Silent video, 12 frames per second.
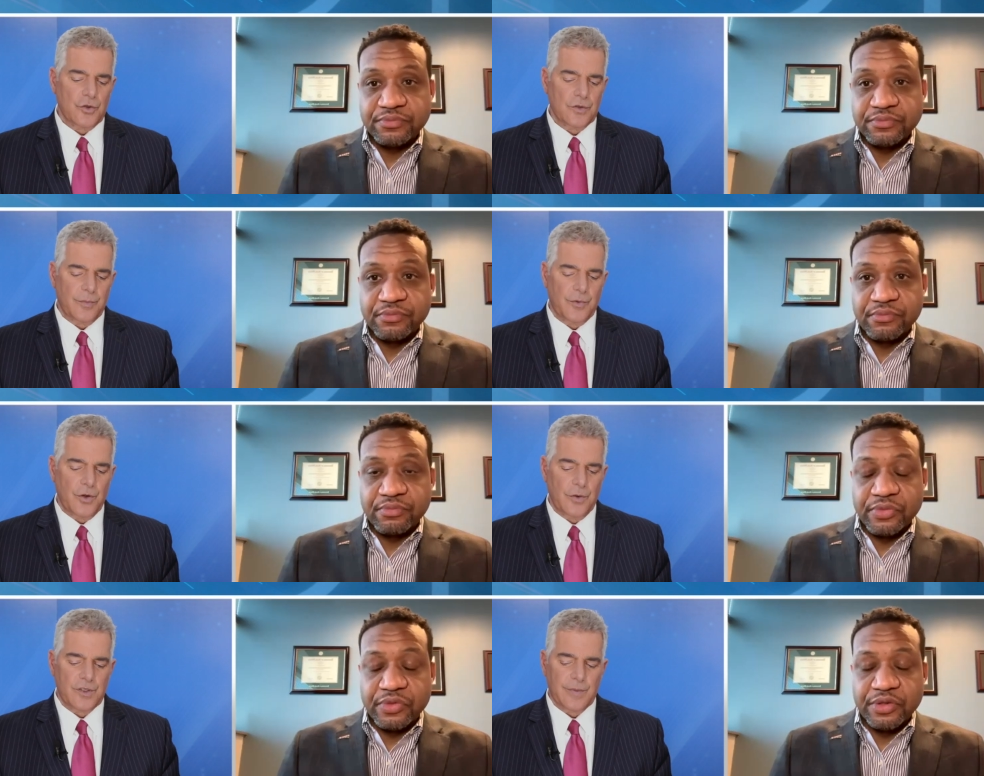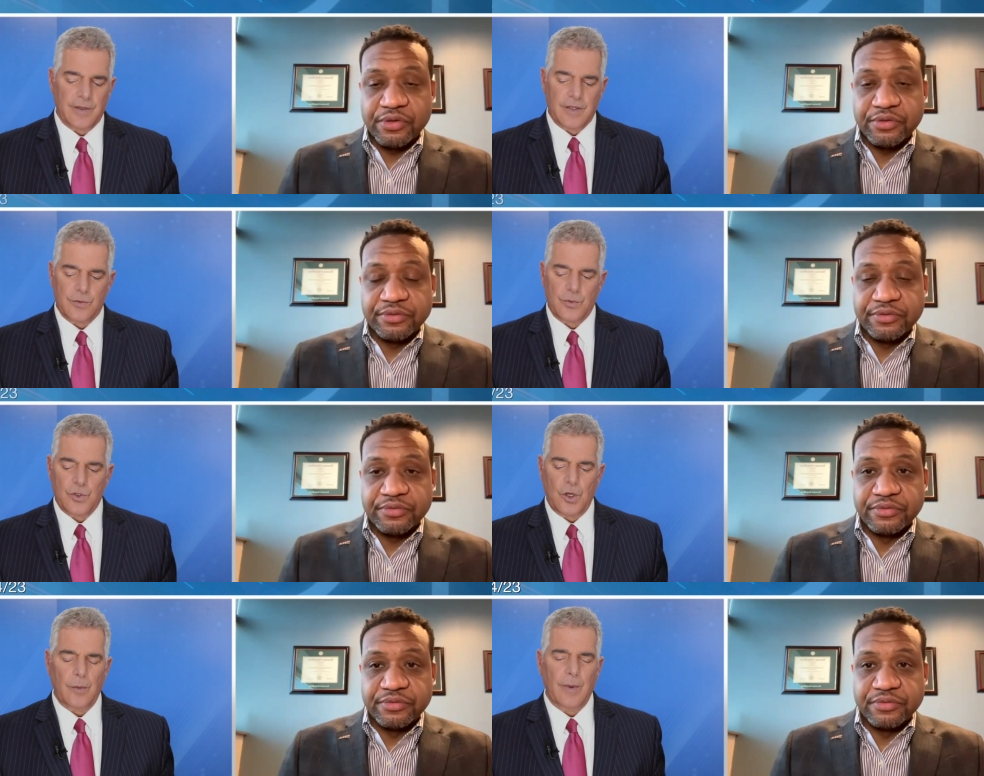Speaker 1: Jones, I'm curious about this. We'll
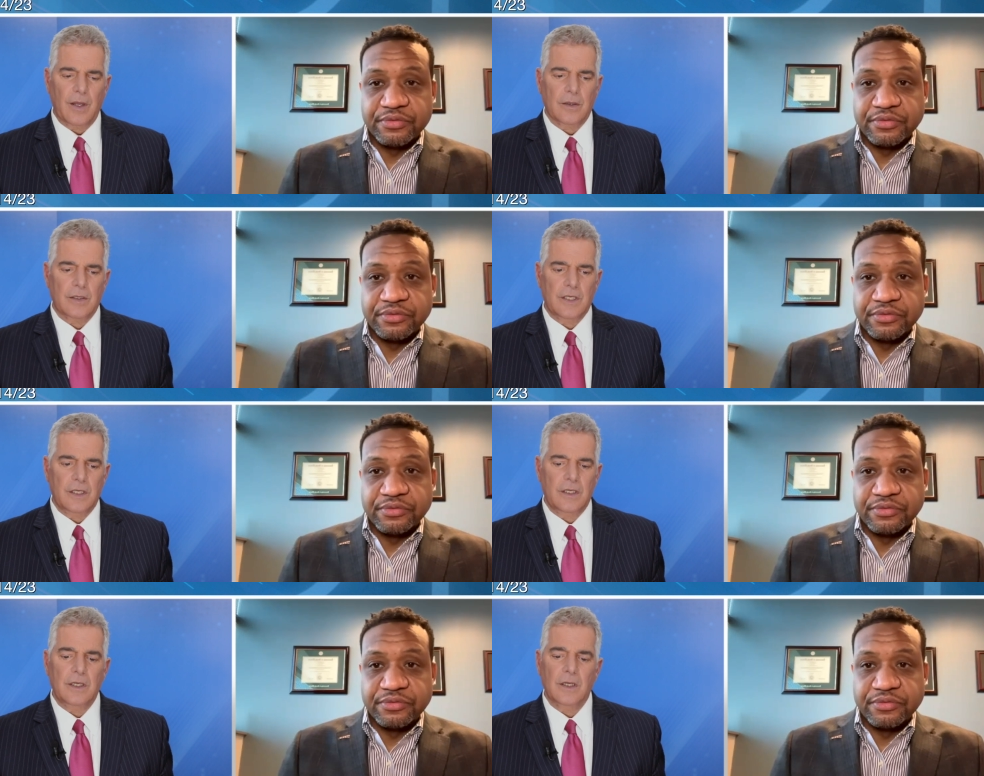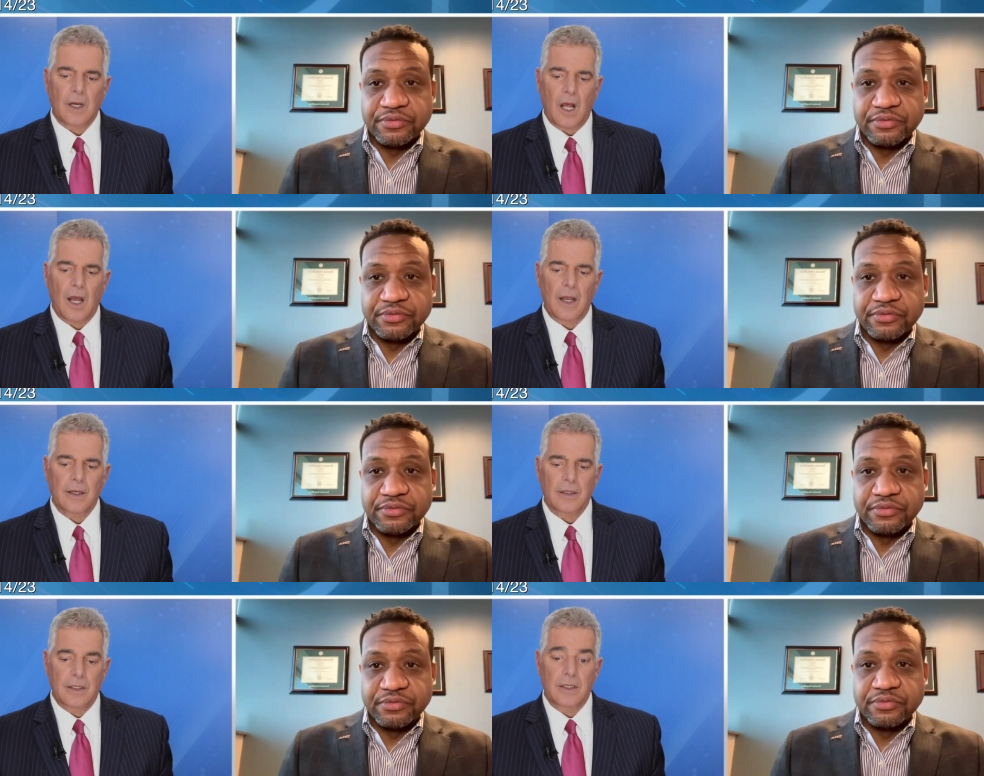talk about DE and
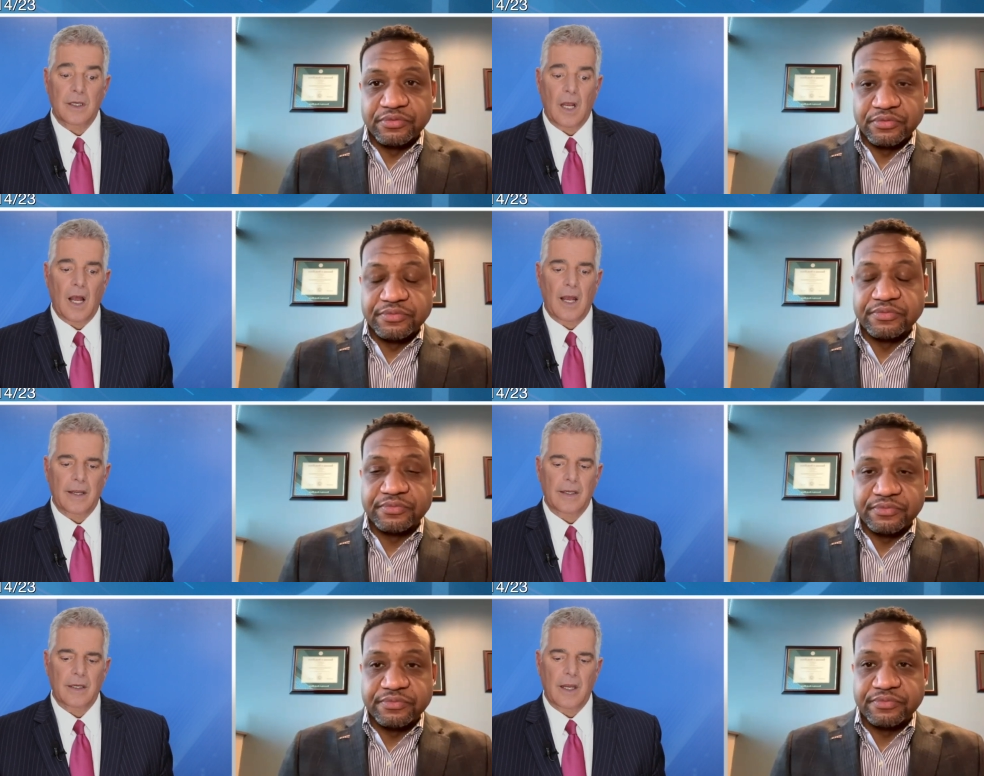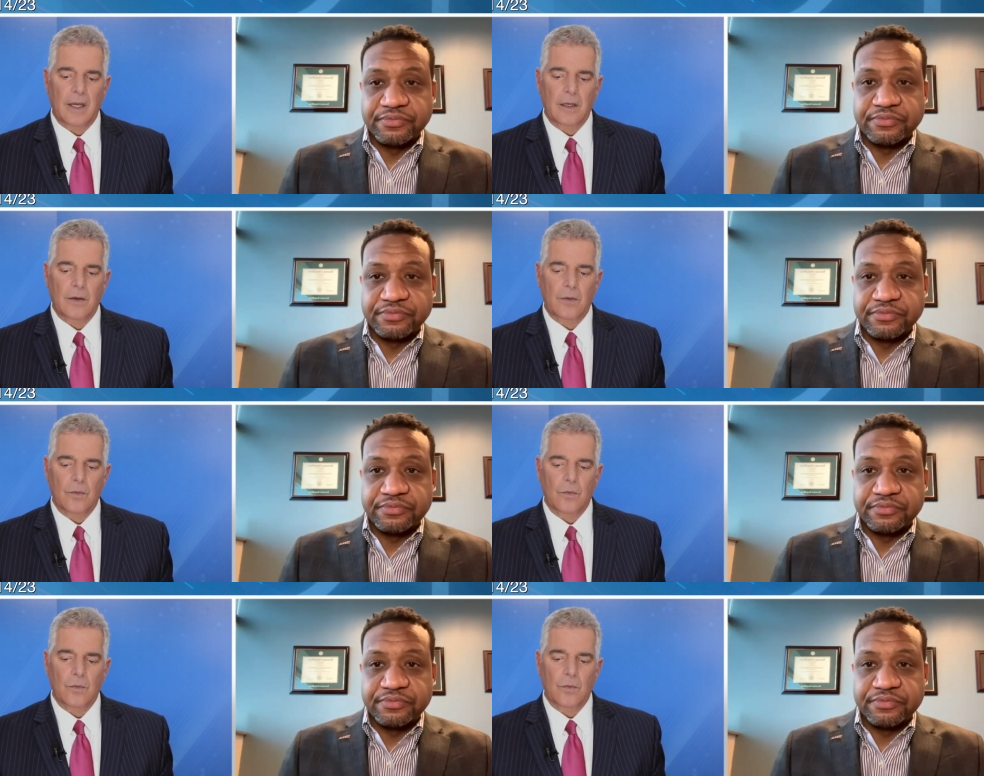I, DEI and, and